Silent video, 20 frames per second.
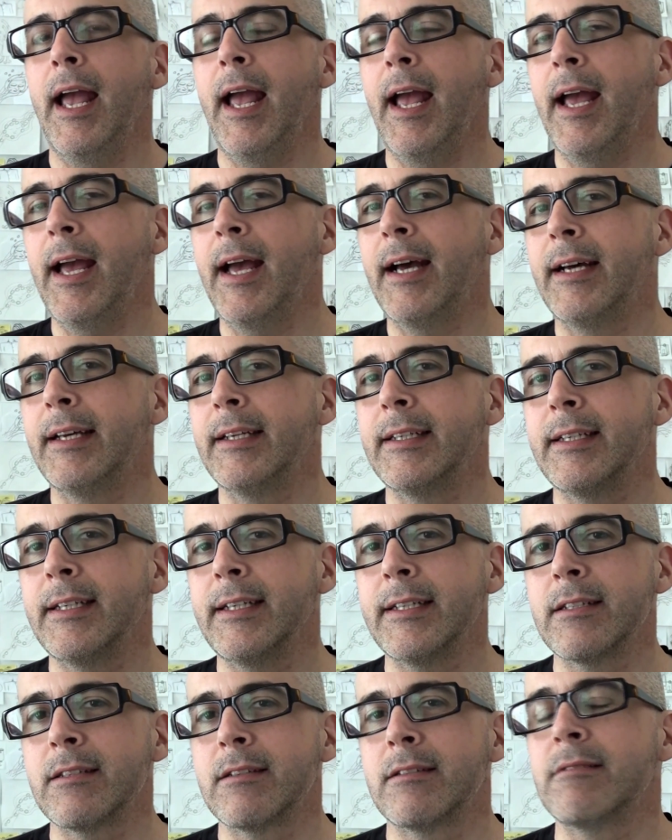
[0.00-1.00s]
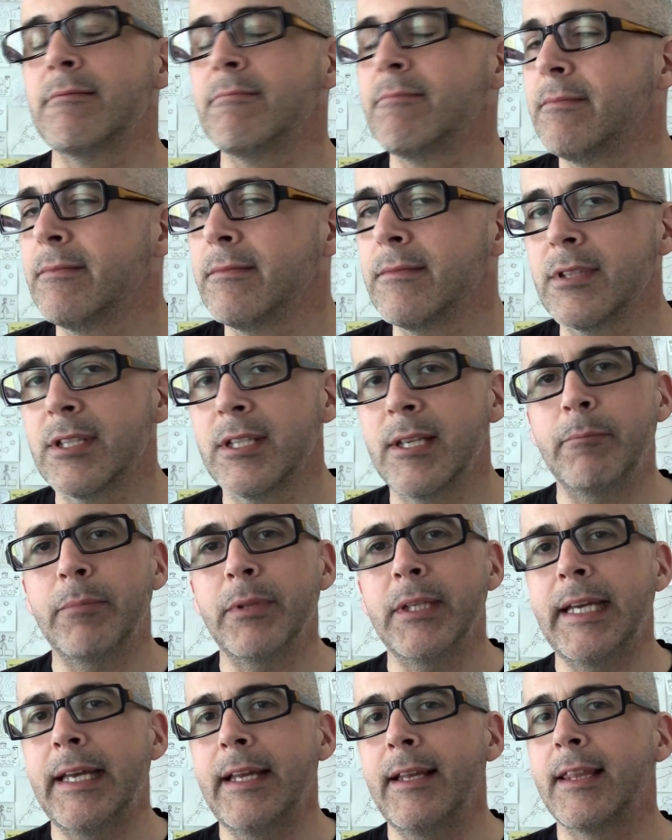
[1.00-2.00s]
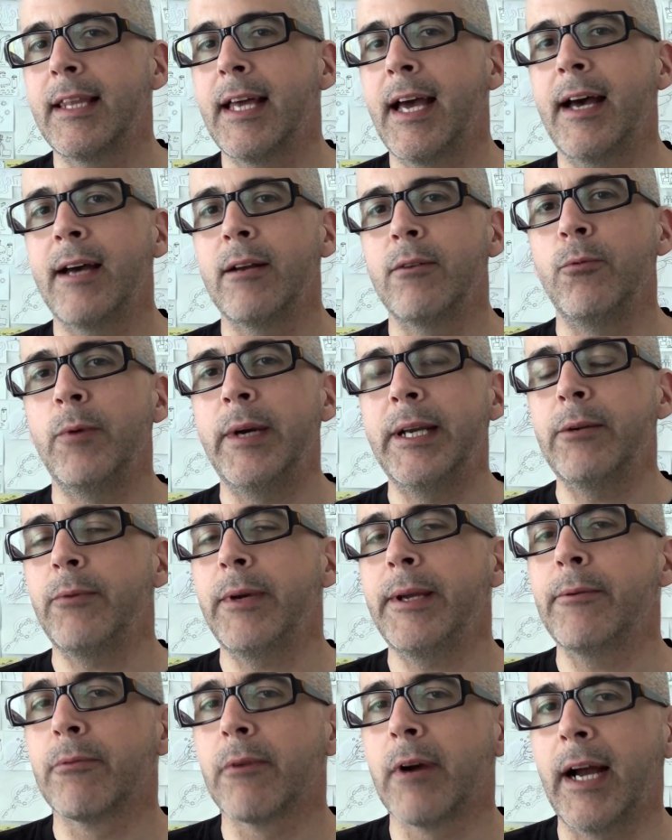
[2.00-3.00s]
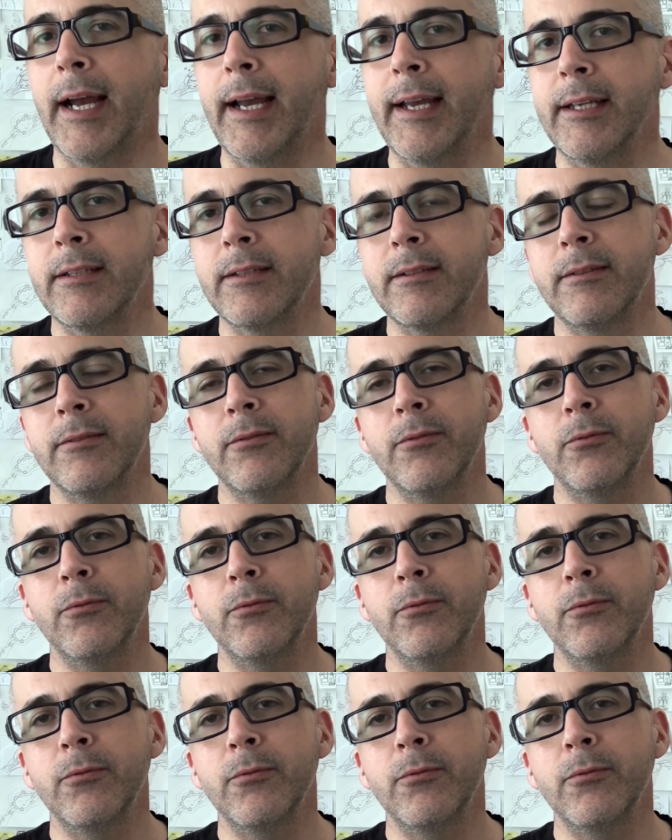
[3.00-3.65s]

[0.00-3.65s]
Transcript: And it's simply that when we write,